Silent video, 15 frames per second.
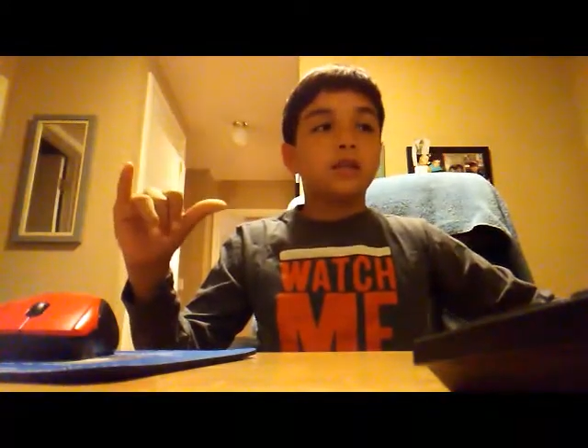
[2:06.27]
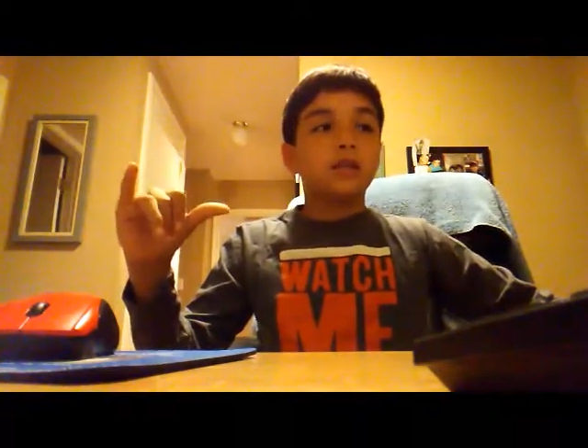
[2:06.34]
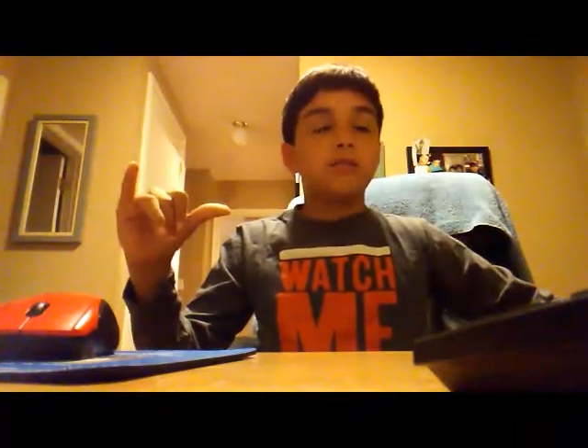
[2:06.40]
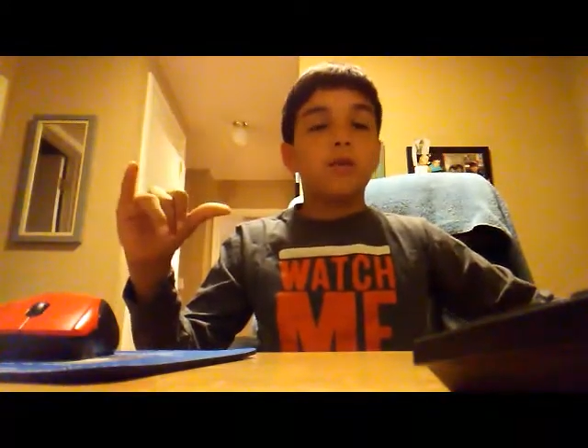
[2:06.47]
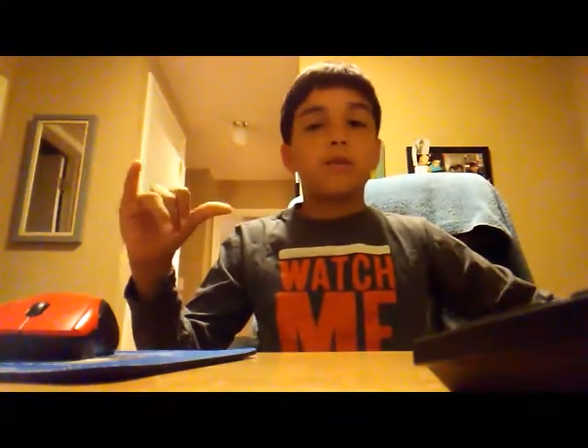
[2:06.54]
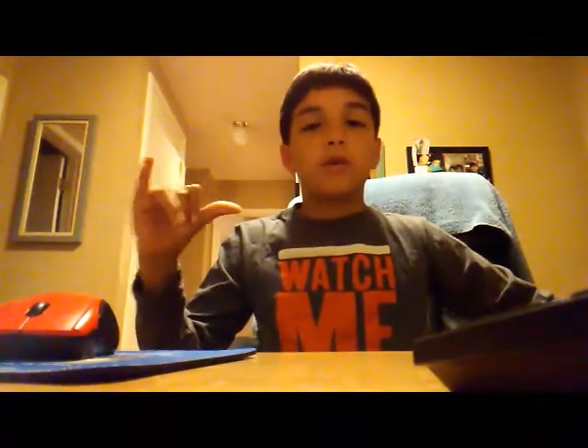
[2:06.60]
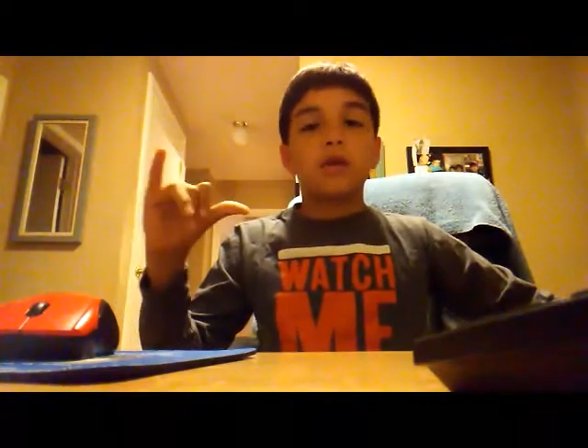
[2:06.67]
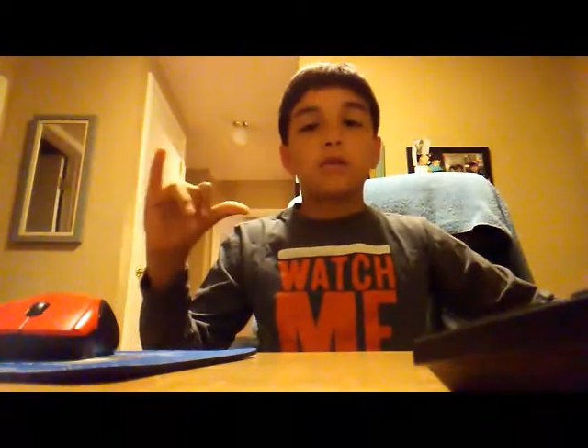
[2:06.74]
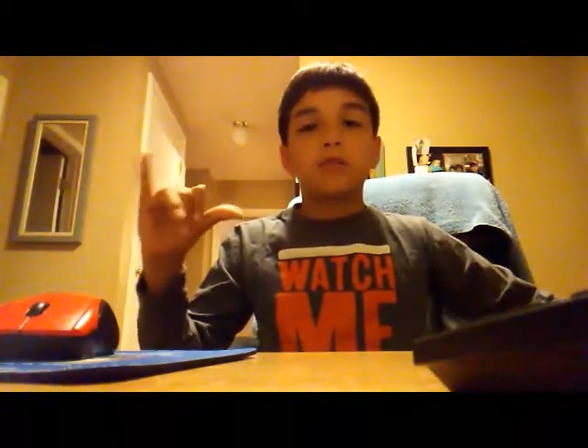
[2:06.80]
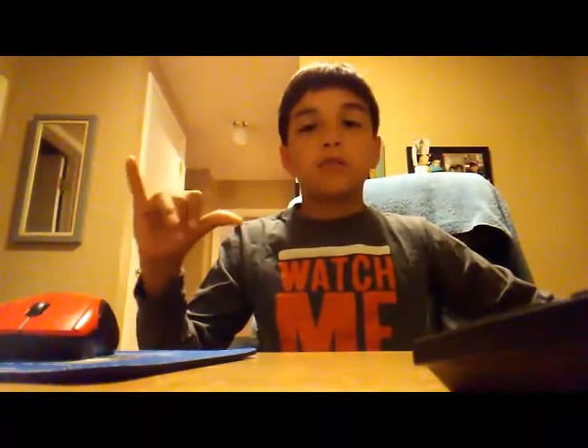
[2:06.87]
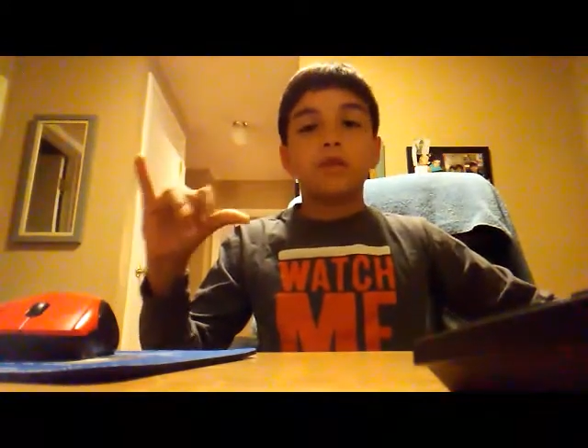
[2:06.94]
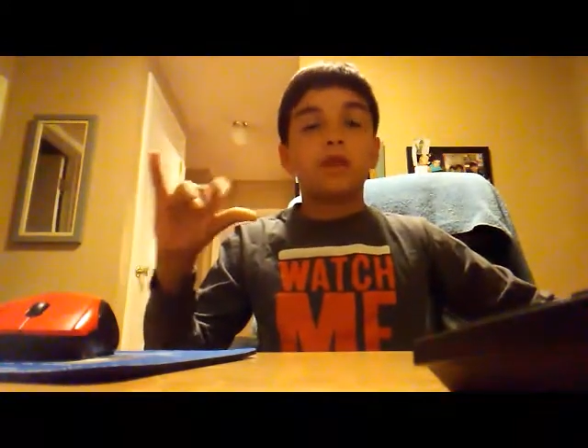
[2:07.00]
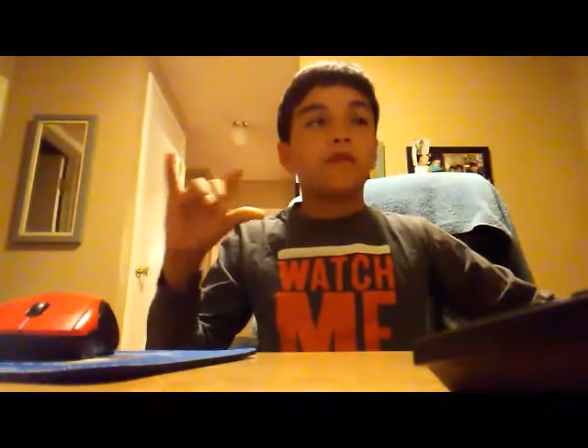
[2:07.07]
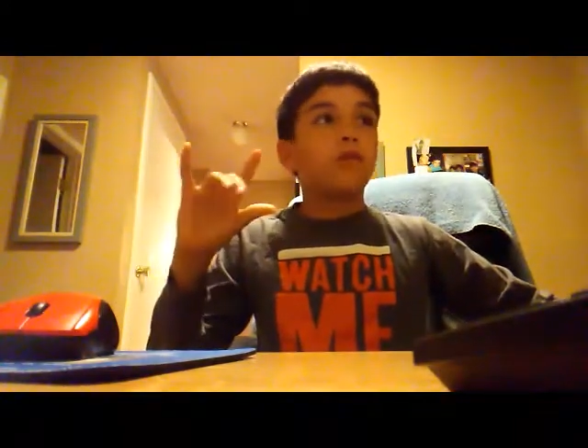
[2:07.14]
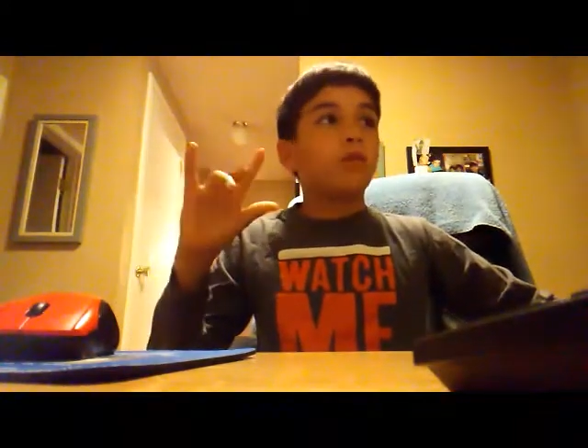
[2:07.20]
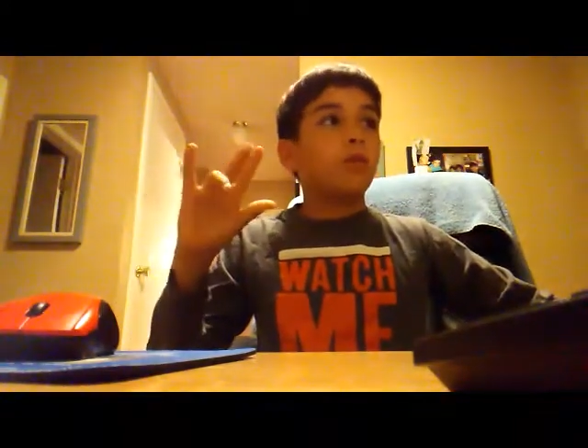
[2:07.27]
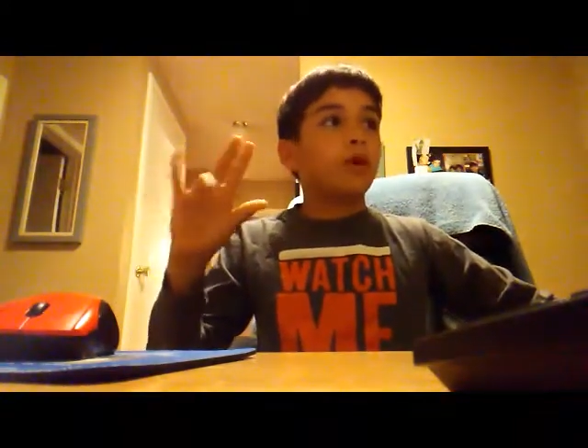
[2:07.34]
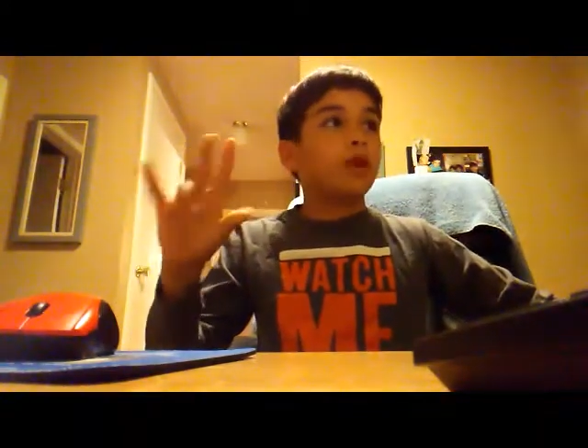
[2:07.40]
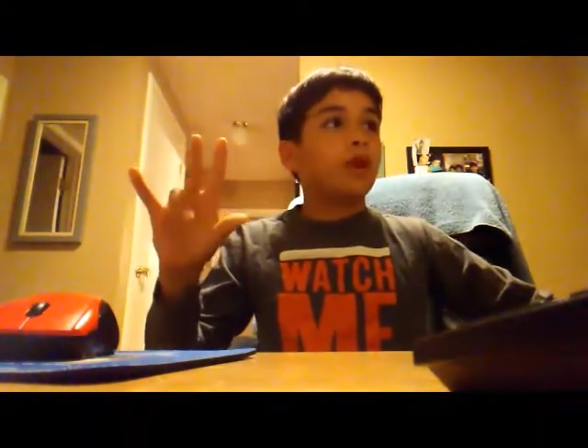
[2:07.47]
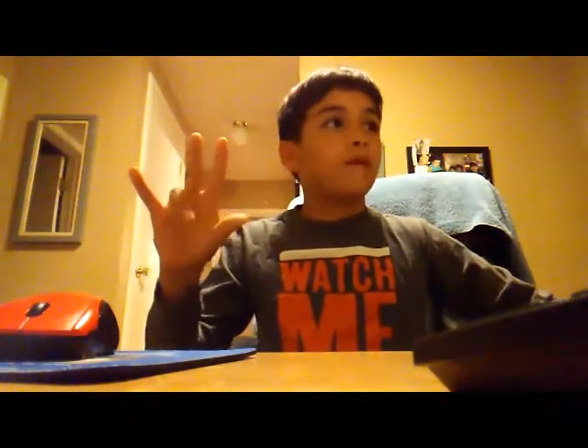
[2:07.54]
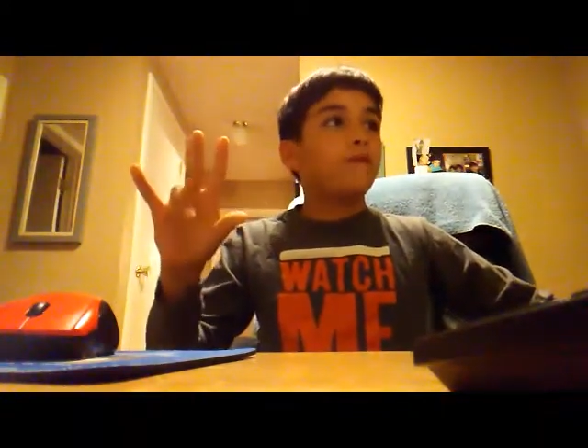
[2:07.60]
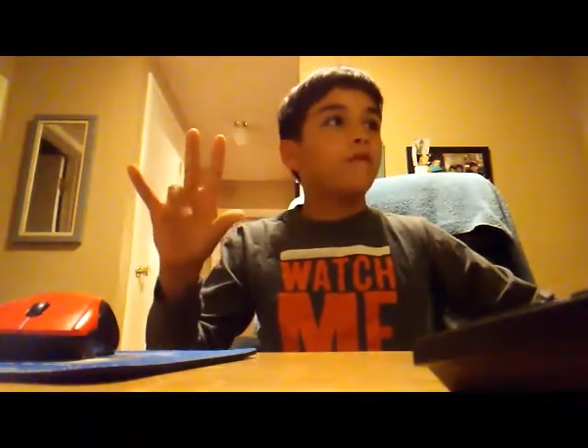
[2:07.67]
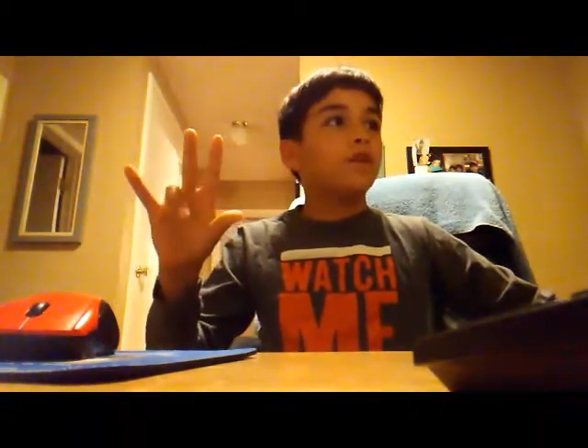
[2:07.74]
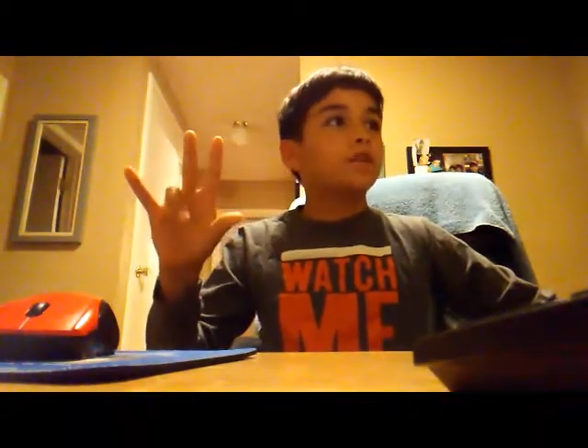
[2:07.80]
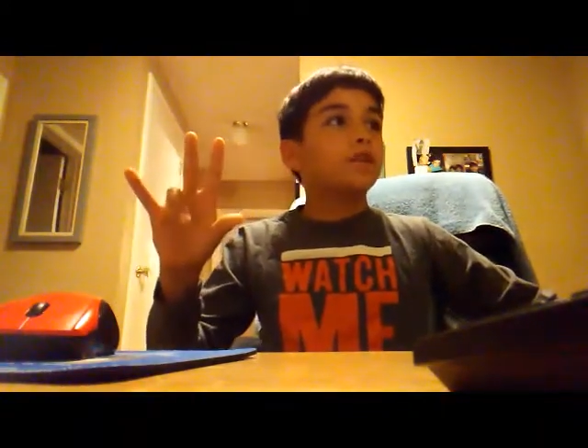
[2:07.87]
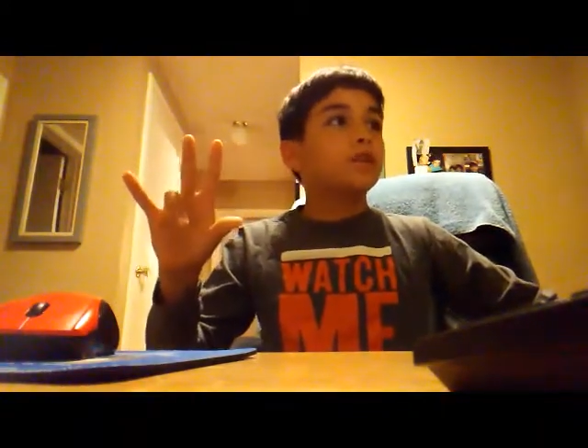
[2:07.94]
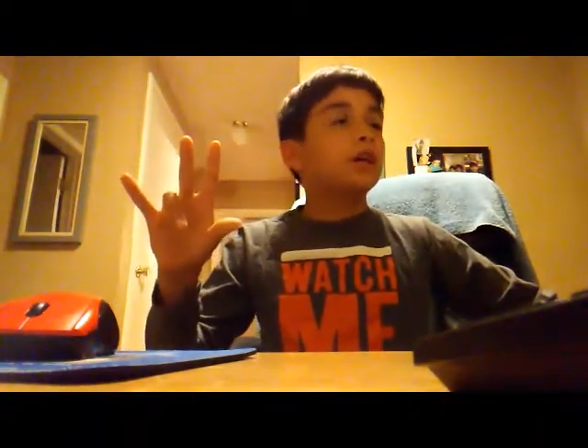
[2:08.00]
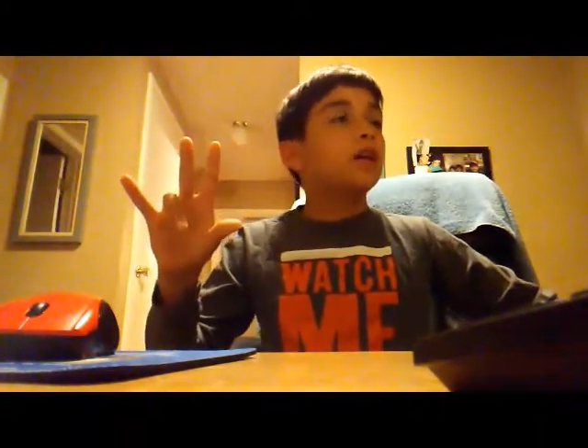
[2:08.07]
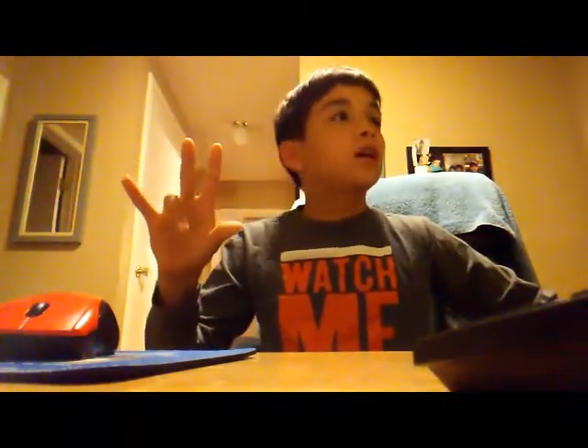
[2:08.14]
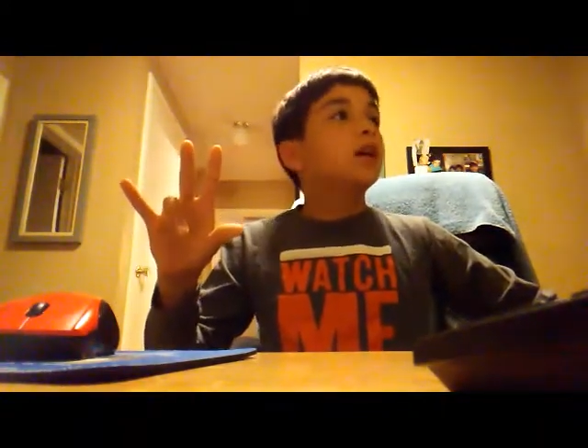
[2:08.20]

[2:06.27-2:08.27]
remember i'm gonna be giving away that fidget